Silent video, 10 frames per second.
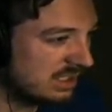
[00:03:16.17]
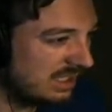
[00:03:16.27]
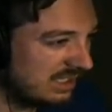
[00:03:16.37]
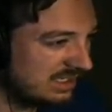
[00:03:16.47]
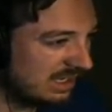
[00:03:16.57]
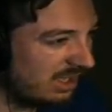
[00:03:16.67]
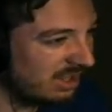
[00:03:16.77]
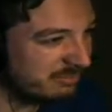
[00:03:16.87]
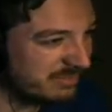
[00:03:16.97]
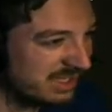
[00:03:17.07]
It'd all
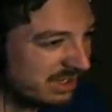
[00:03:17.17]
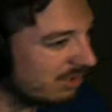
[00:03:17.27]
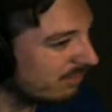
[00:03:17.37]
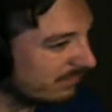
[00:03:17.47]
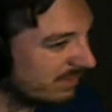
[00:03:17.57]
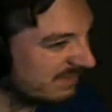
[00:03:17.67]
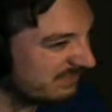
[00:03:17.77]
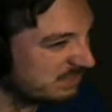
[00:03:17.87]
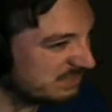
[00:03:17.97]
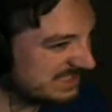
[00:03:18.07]
be over if
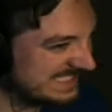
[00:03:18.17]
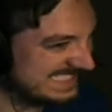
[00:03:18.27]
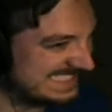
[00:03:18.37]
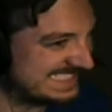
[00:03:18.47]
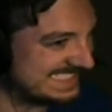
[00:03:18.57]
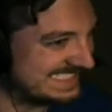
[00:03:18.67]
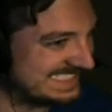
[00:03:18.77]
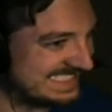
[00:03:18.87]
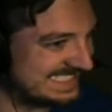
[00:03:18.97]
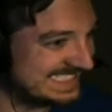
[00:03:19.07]
you just
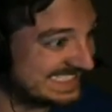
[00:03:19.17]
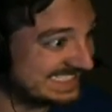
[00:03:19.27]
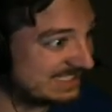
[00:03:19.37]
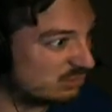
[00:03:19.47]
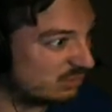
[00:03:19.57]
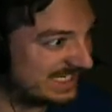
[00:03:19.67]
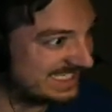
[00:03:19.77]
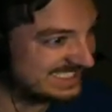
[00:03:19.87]
die already, you